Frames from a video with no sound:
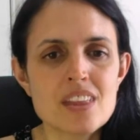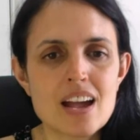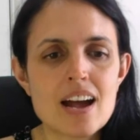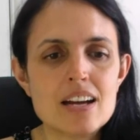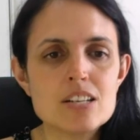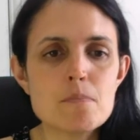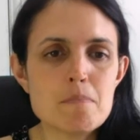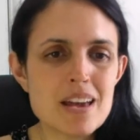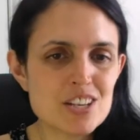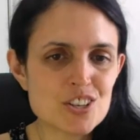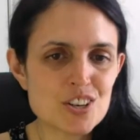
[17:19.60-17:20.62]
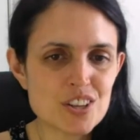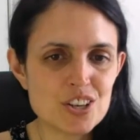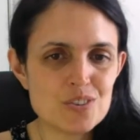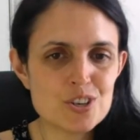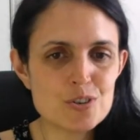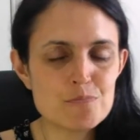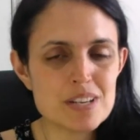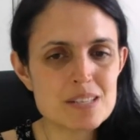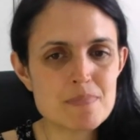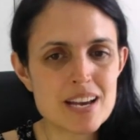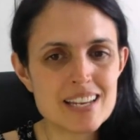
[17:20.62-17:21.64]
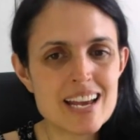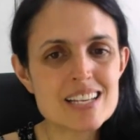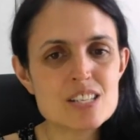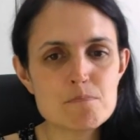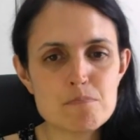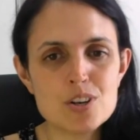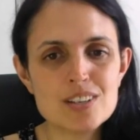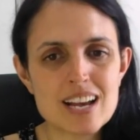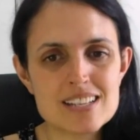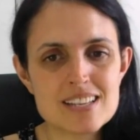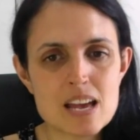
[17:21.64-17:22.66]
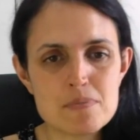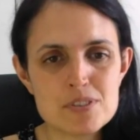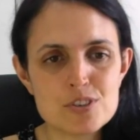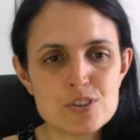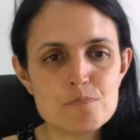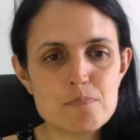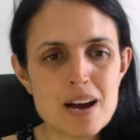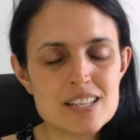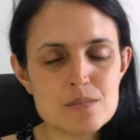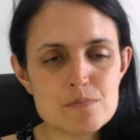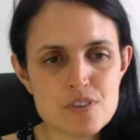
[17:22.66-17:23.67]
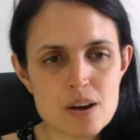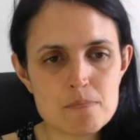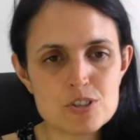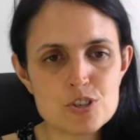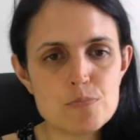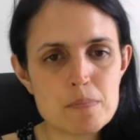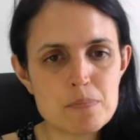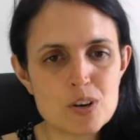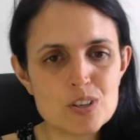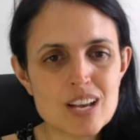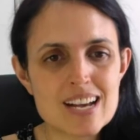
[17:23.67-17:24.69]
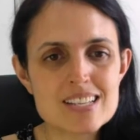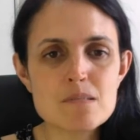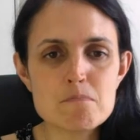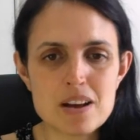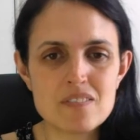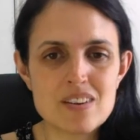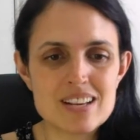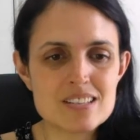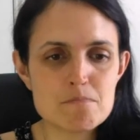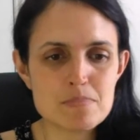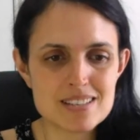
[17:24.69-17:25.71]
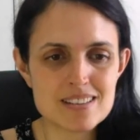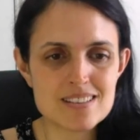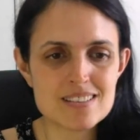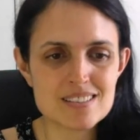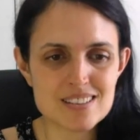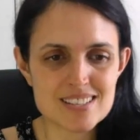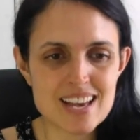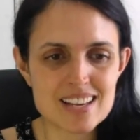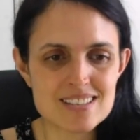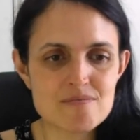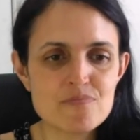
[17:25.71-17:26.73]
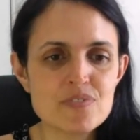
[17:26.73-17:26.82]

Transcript: And make sure that you don't miss my next podcast episode by subscribing to my podcast, Manifest Business Success.